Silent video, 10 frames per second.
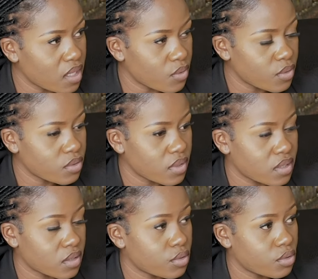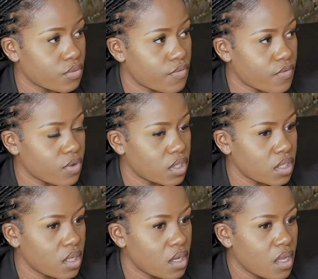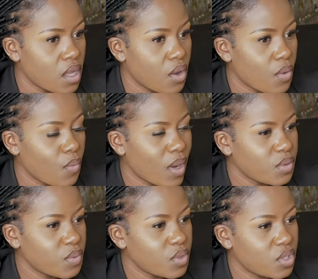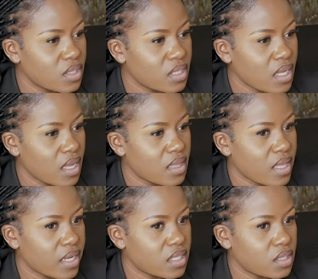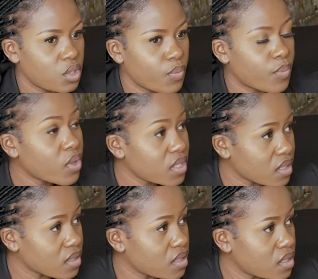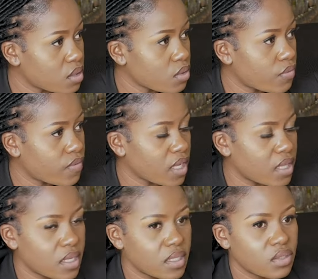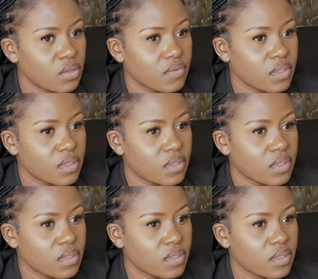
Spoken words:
and also as a source of food. What would you say that your project is solving in the history of